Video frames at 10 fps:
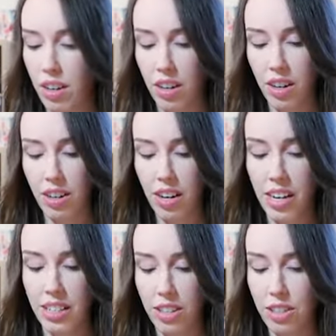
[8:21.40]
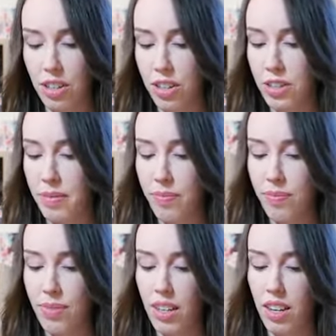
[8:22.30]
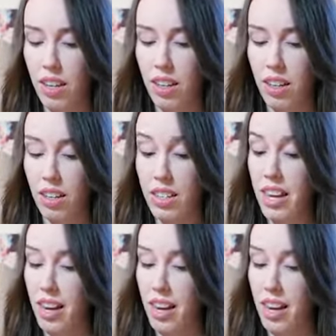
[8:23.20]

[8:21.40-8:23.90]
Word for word: Alright, so yeah,